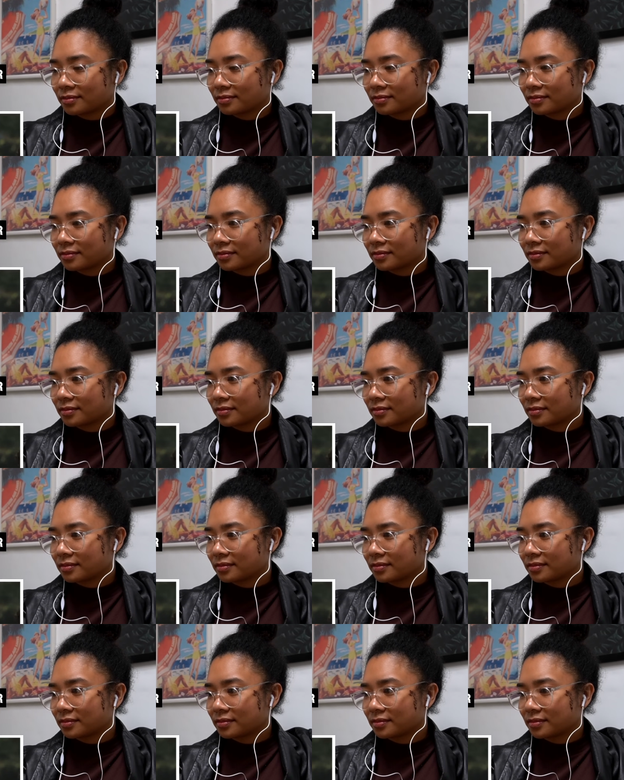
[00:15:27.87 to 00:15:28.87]

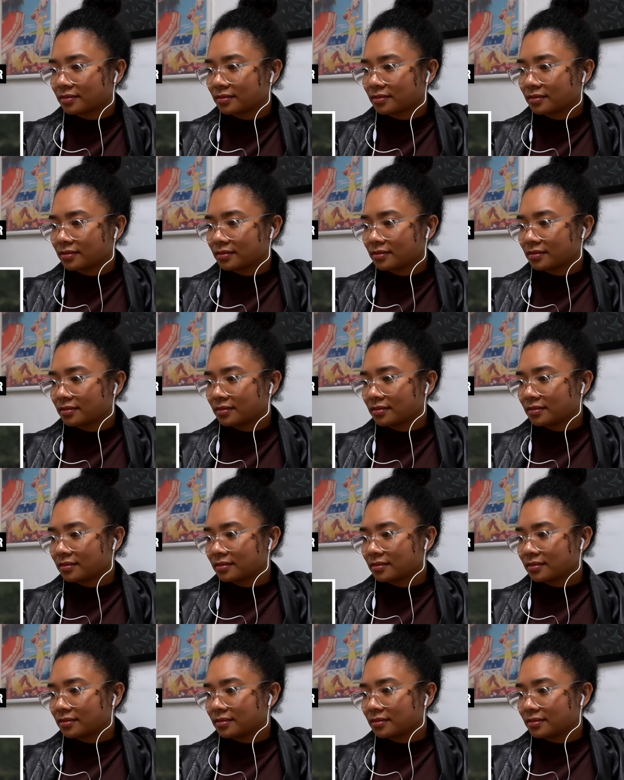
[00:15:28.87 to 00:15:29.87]

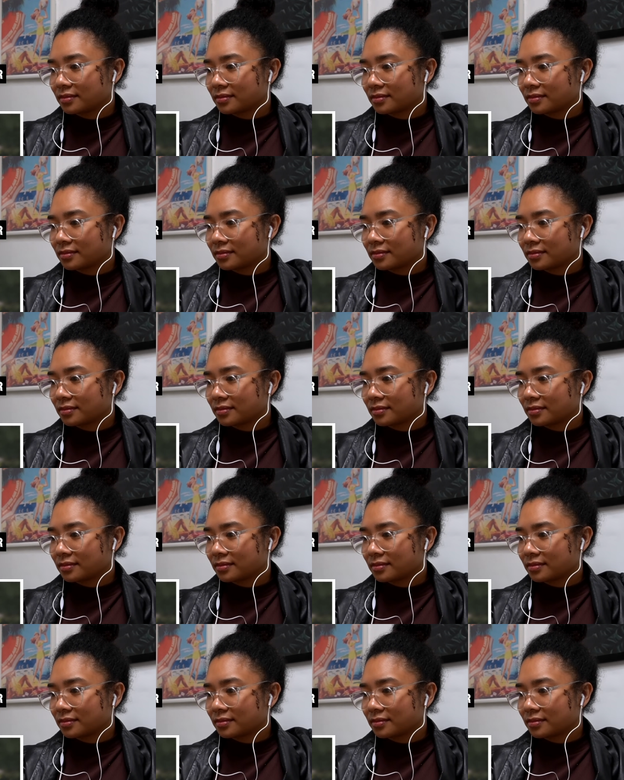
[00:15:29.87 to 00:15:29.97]
Nobody speaks.